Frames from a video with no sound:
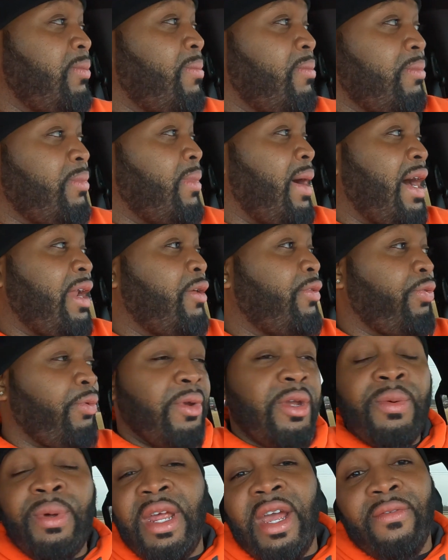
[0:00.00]
Model
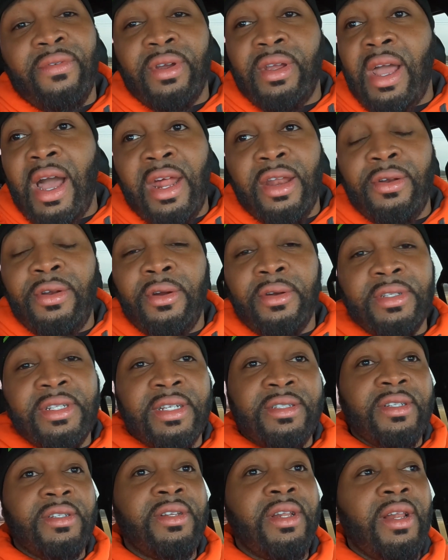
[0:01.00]
3, whatever, I don't know the
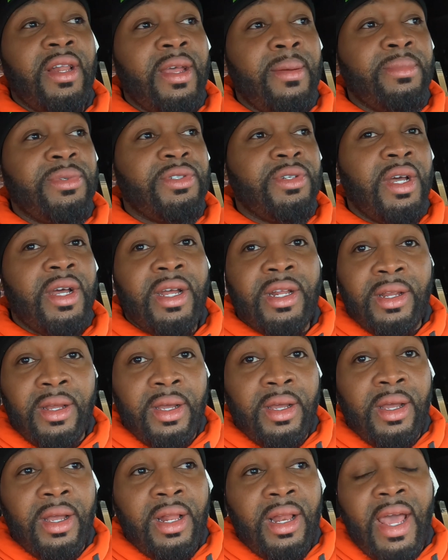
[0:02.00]
Tesla's
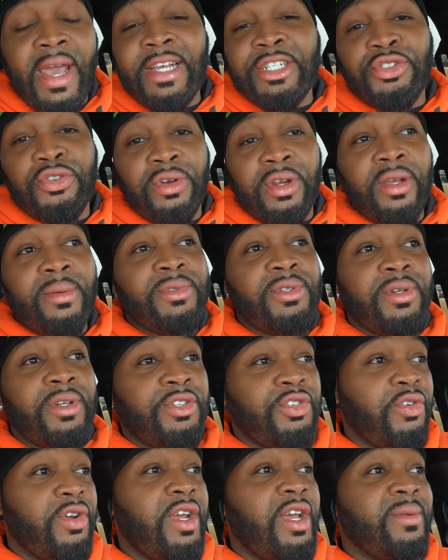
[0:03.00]
class trims or
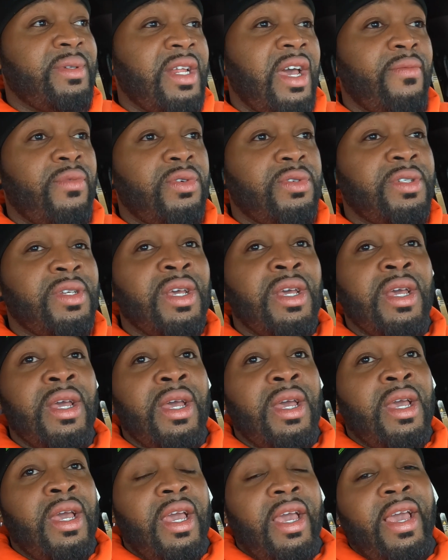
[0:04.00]
the trim levels,
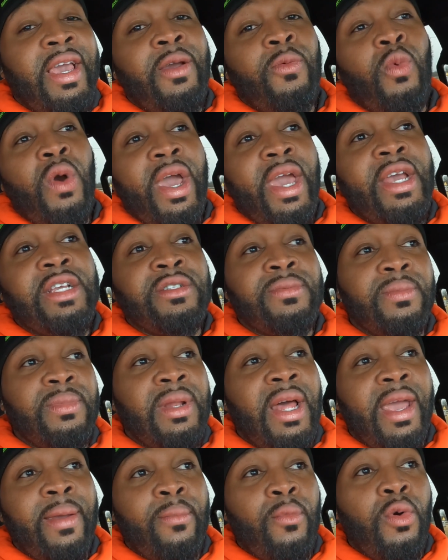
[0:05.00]
it weighs
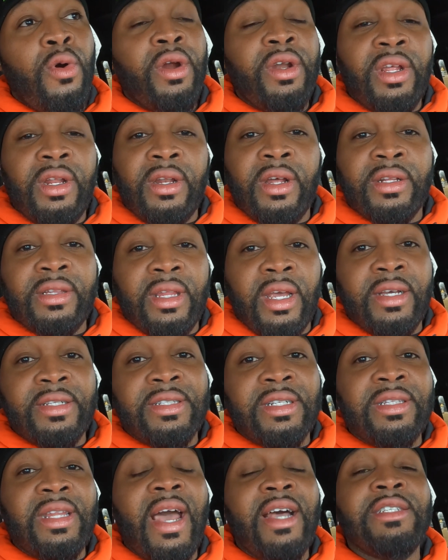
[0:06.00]
like more than,
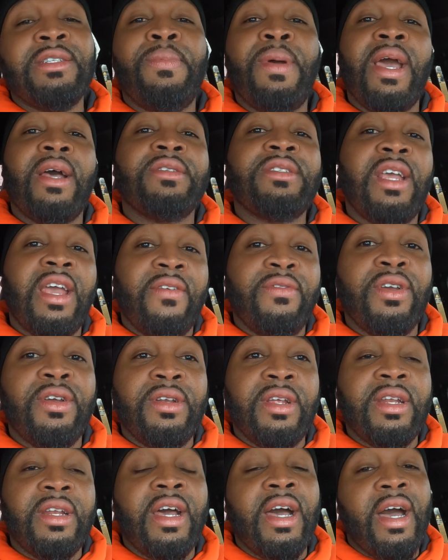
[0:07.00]
it's 1,000 pounds heavier
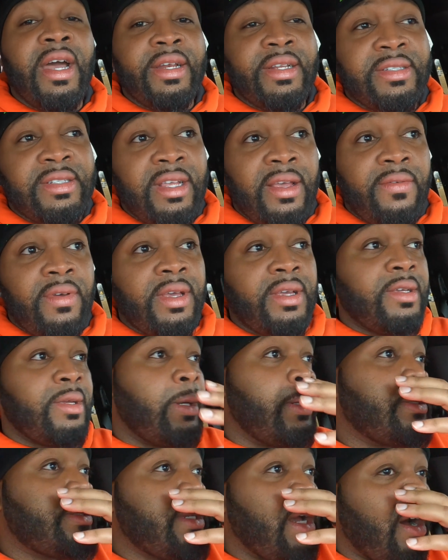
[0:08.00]
than a Honda Civic.
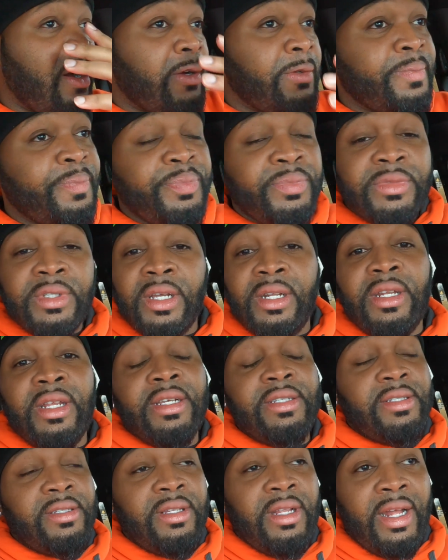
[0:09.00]
So,
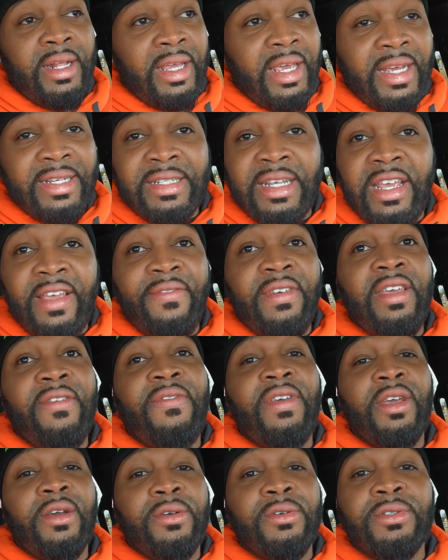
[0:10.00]
I guess EV
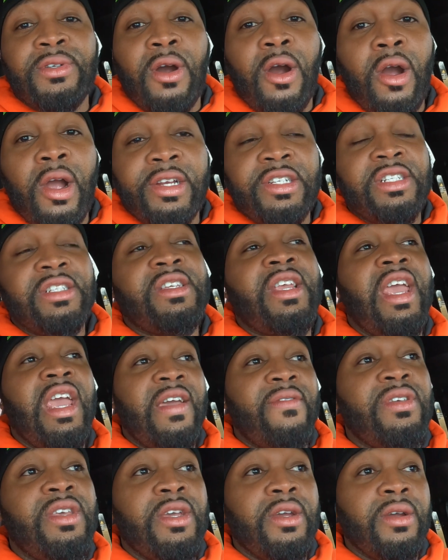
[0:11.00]
vehicles are just
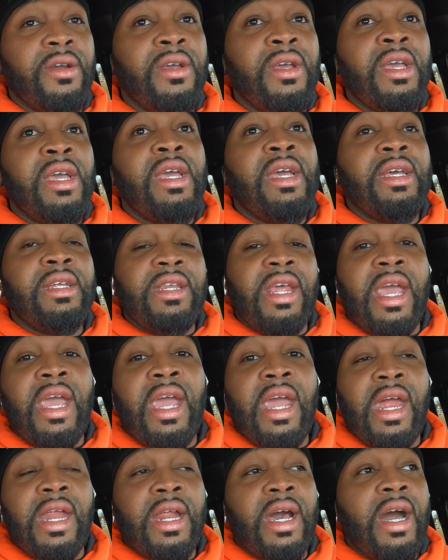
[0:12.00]
heavier
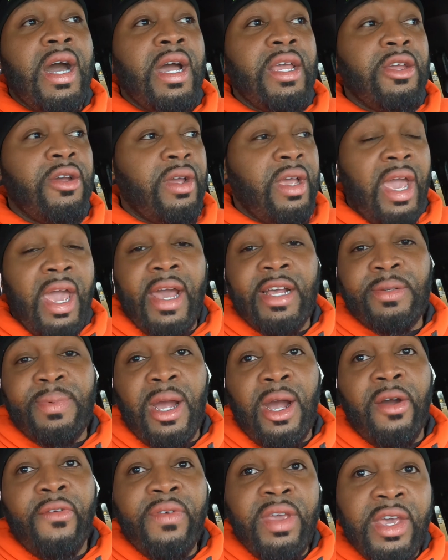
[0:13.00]
than your gas
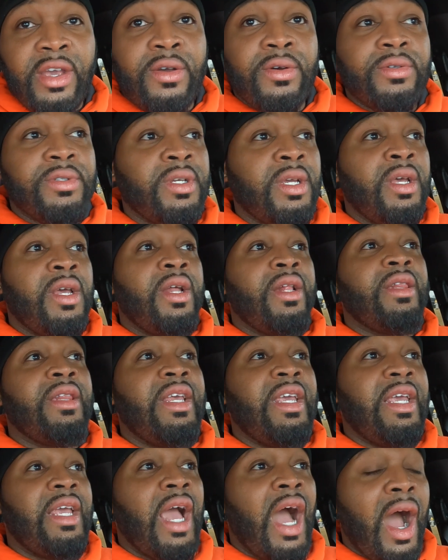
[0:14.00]
powered vehicles.
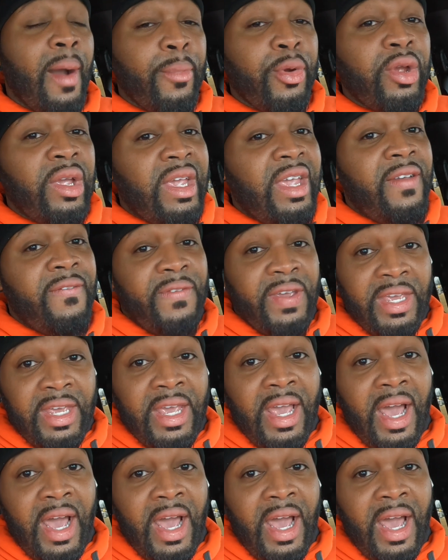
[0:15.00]
The Hummer EV,